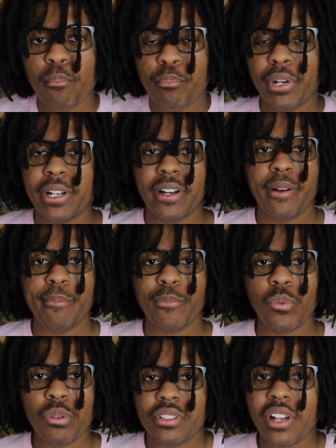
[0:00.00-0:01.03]
But um,
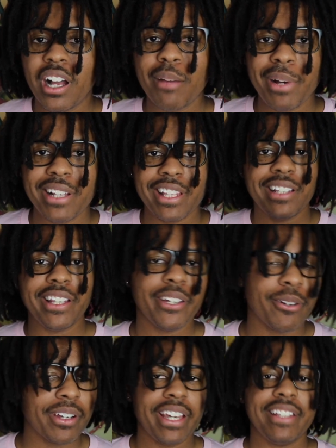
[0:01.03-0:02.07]
we'll talk about that
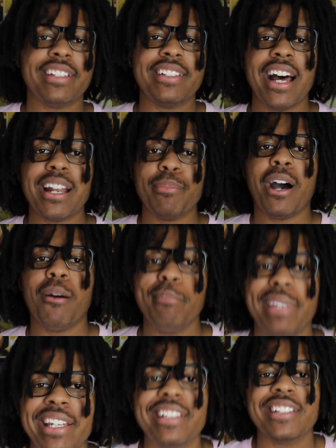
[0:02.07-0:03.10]
later, okay? This is not about
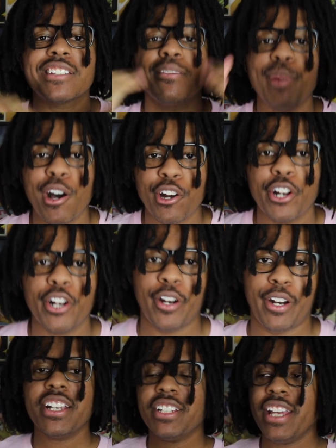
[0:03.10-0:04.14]
me, this is about
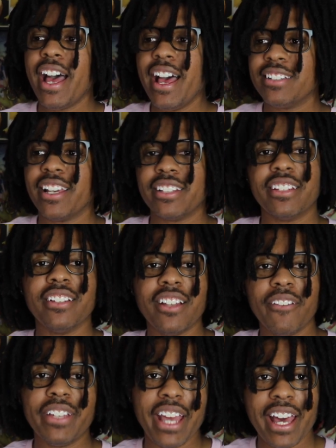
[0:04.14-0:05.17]
her. She has like the
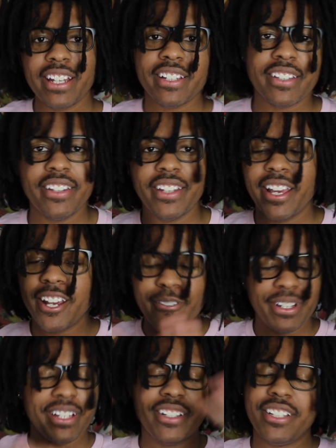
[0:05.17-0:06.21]
lovely edits in
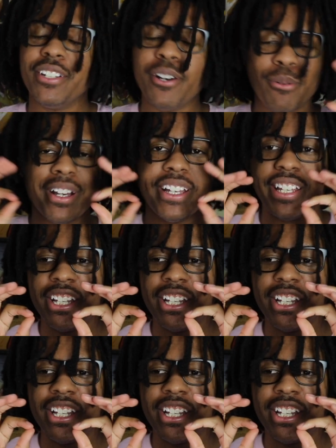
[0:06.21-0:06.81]
there and you know what?